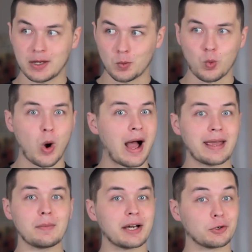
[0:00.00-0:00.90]
and
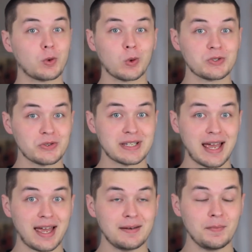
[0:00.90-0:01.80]
why minor chords are
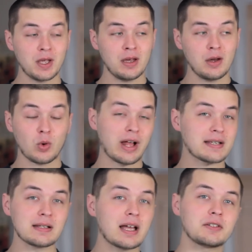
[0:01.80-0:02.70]
sad? Well, it
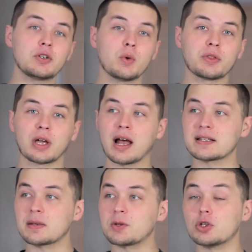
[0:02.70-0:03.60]
has a lot to do with the
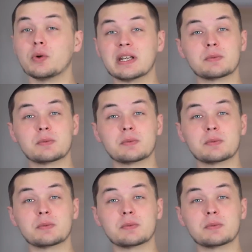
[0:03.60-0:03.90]
concept known